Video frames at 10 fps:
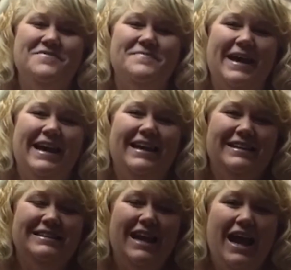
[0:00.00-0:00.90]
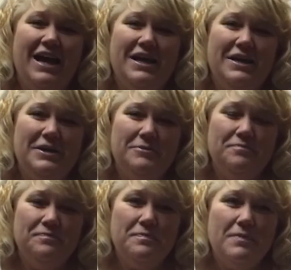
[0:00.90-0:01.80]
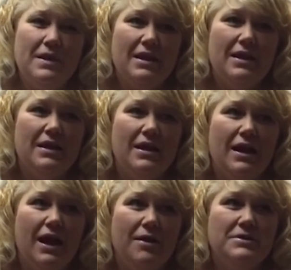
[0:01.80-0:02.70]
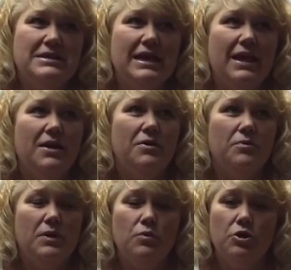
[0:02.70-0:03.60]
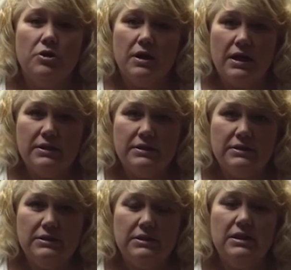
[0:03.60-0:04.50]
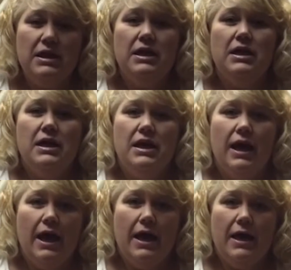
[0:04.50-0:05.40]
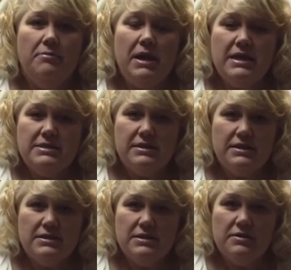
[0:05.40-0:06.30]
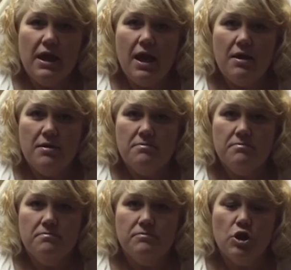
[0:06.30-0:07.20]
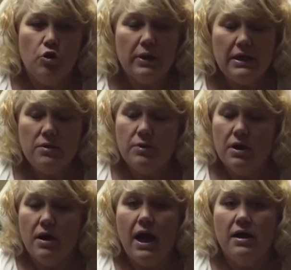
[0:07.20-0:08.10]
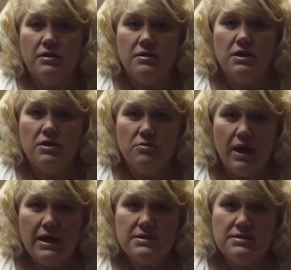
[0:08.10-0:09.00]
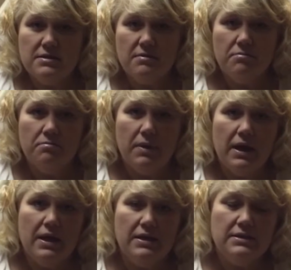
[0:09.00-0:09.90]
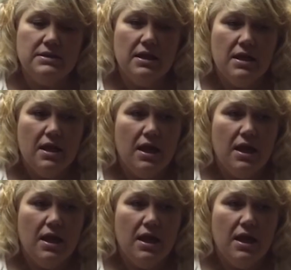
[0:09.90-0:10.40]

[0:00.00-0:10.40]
But I will say we were a little hesitant to come go anywhere out of the US, but